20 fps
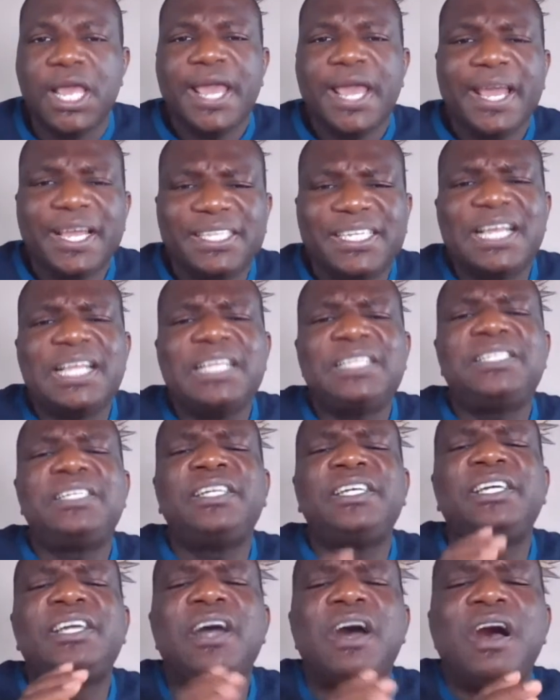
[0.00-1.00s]
He says,
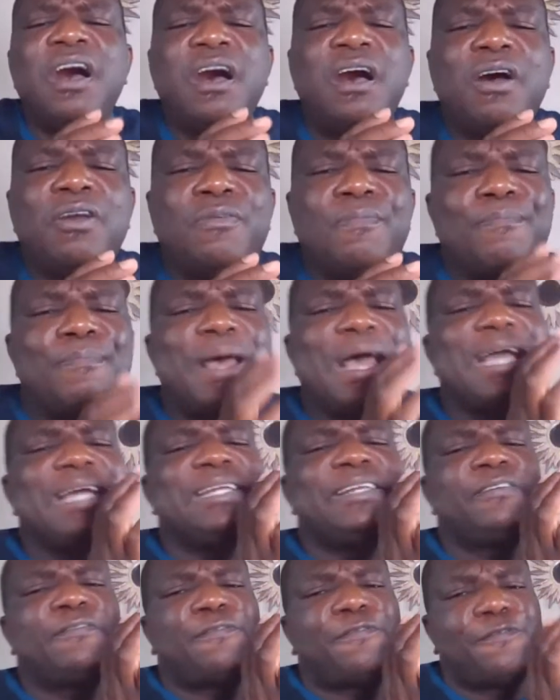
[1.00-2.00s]
God
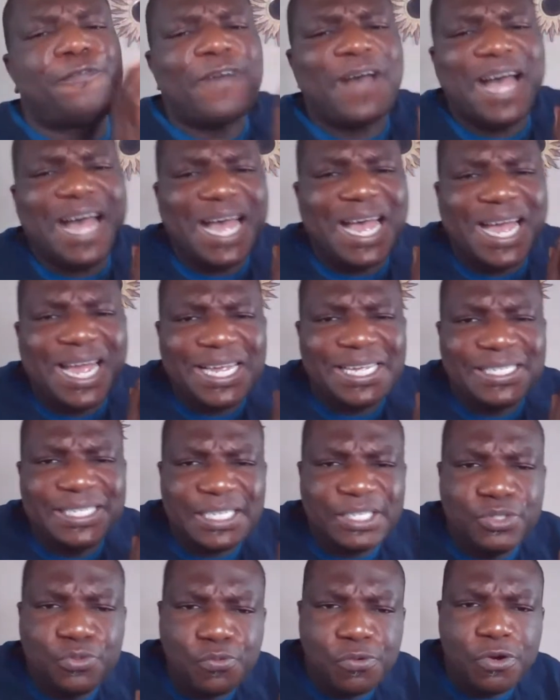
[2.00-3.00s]
magnifies
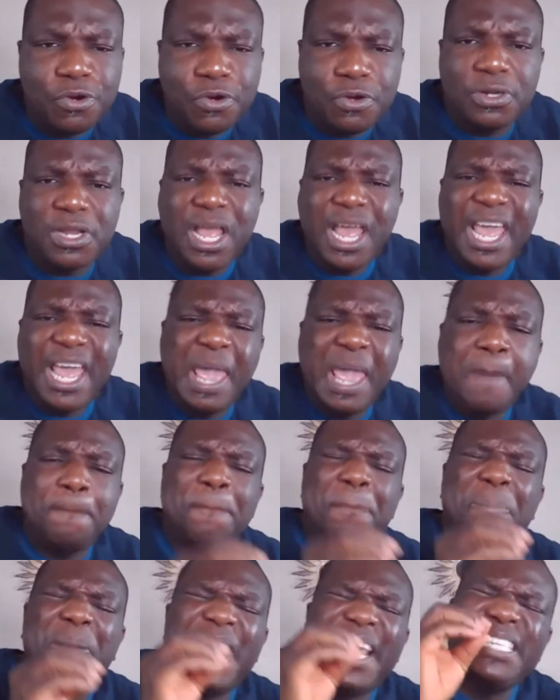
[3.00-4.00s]
his word, he
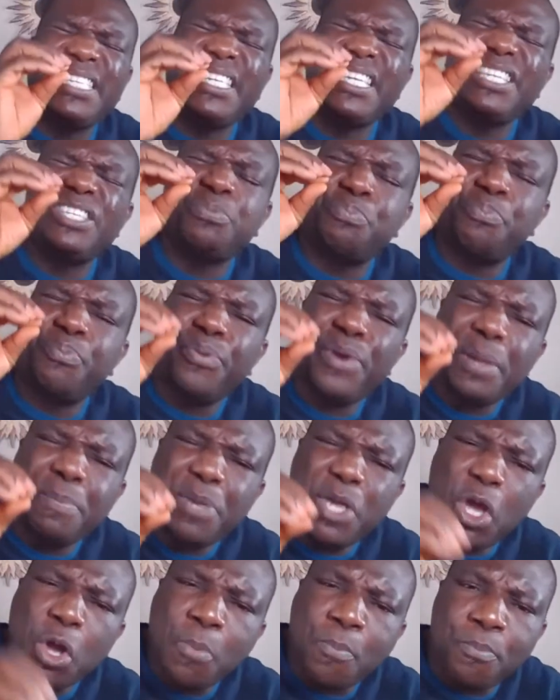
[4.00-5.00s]
places
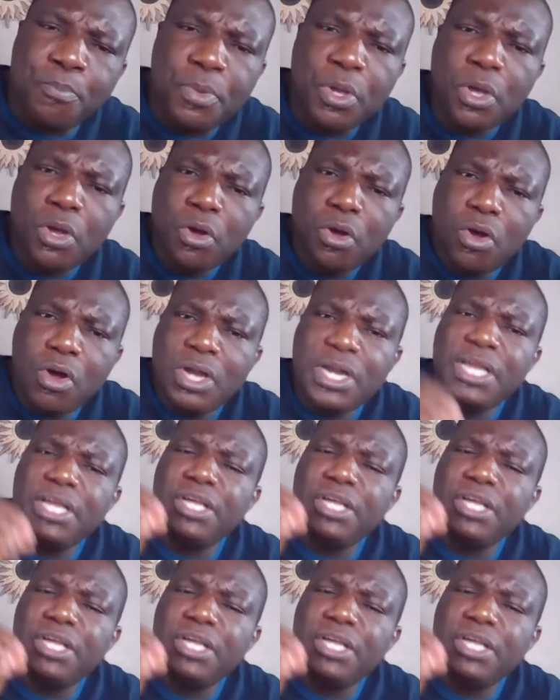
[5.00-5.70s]
premium on